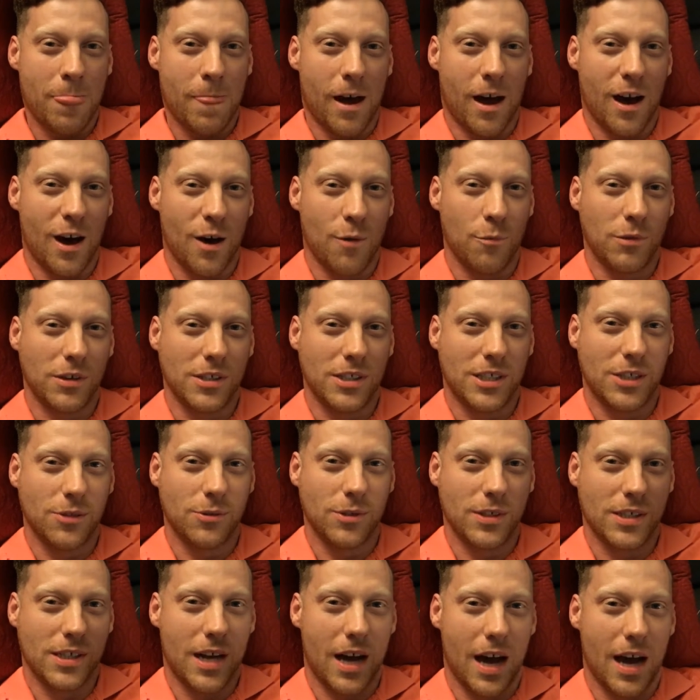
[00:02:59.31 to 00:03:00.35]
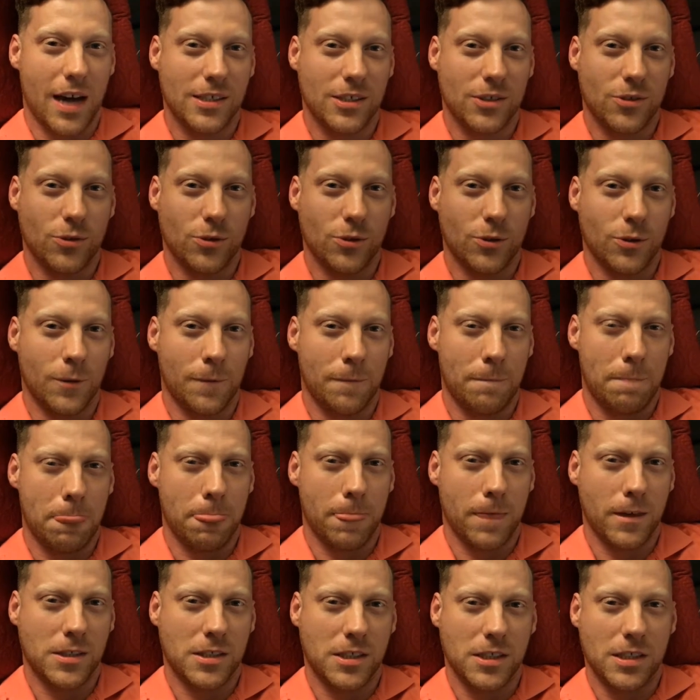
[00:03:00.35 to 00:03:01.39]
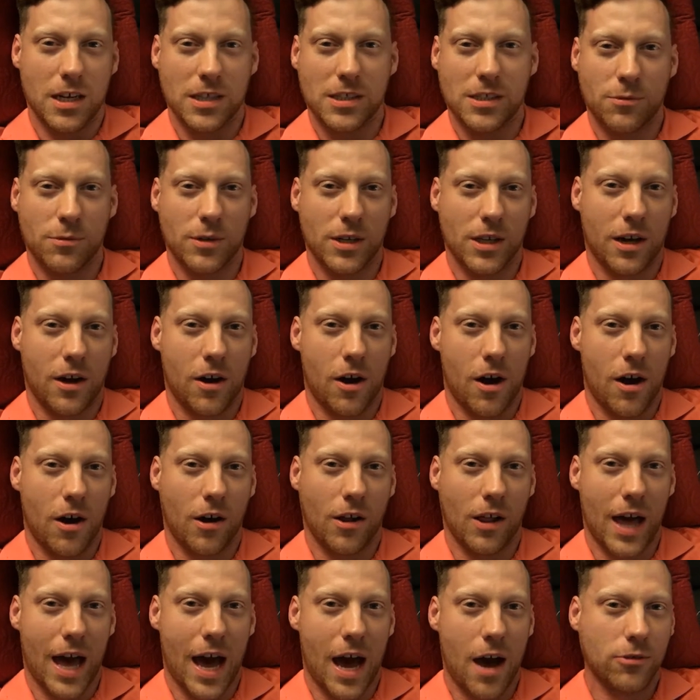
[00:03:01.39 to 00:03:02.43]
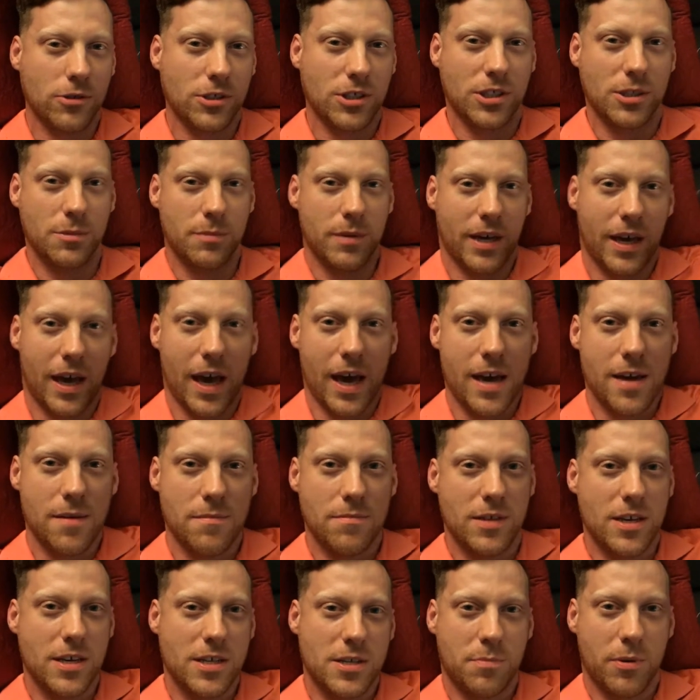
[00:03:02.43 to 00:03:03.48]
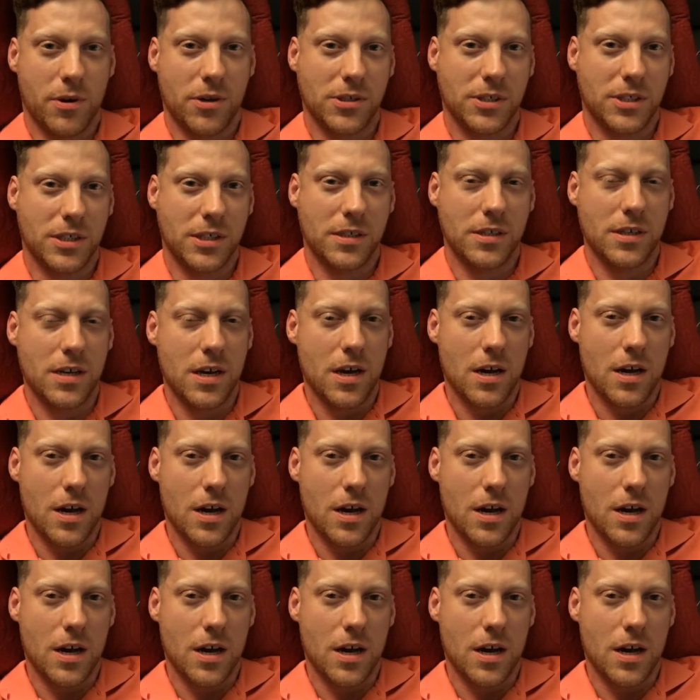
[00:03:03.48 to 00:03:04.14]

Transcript: When she was in high school, she doesn't recall how she became this person,